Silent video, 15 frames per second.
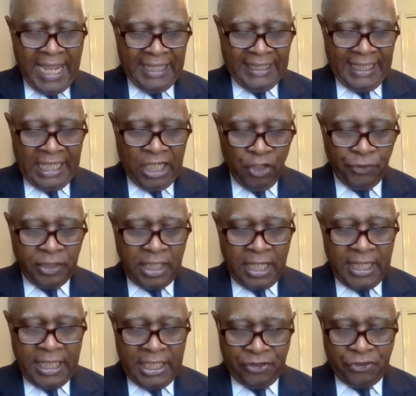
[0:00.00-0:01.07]
And the
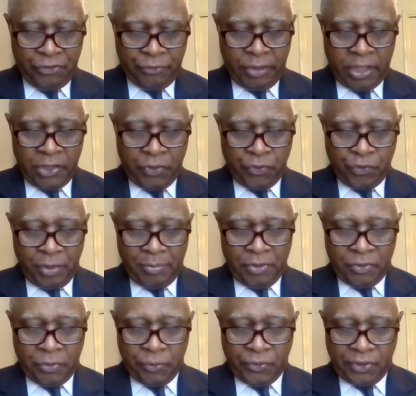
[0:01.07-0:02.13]
healthcare industry
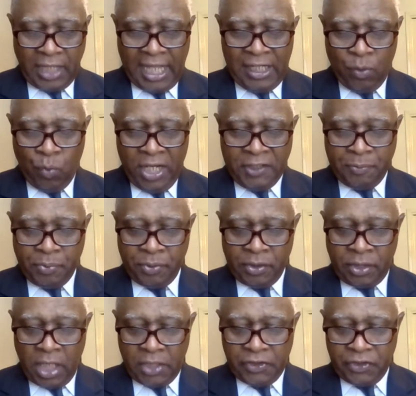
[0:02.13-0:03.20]
contributes to solid waste
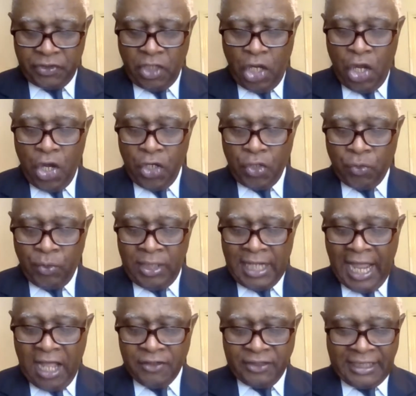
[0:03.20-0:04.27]
production,
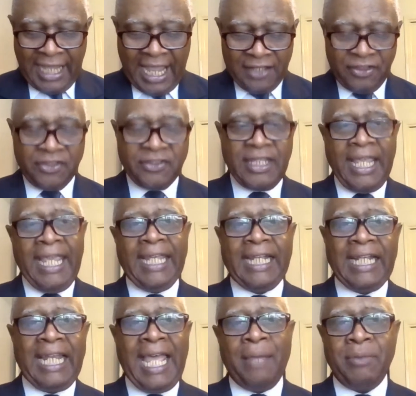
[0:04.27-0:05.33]
greenhouse gases,
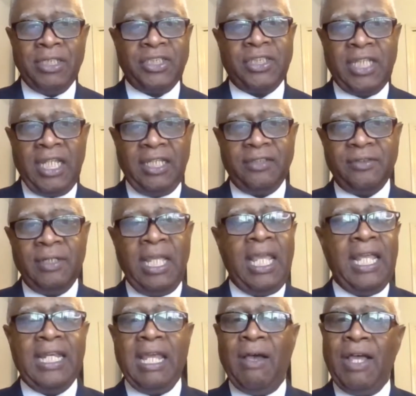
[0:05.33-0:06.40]
and climate change.
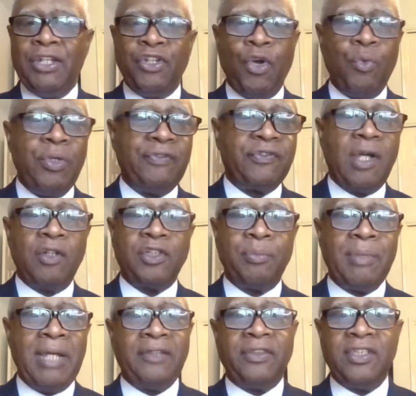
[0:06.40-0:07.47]
Now, I know we've
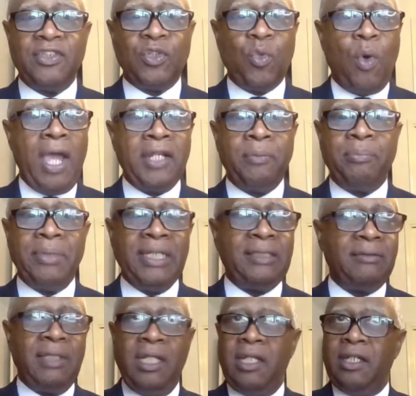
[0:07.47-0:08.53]
talked about this quite a
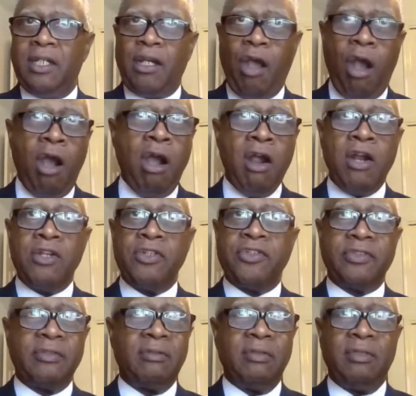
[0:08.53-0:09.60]
bit:
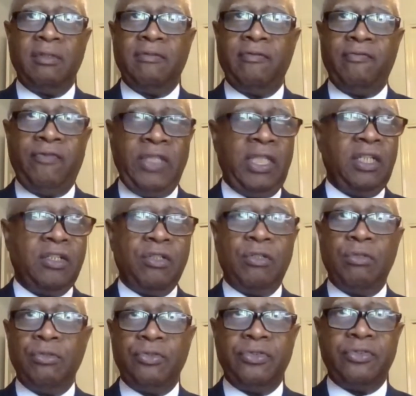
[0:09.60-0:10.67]
cars,
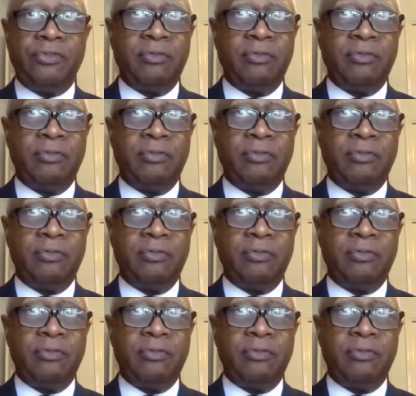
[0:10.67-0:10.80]
vehicles,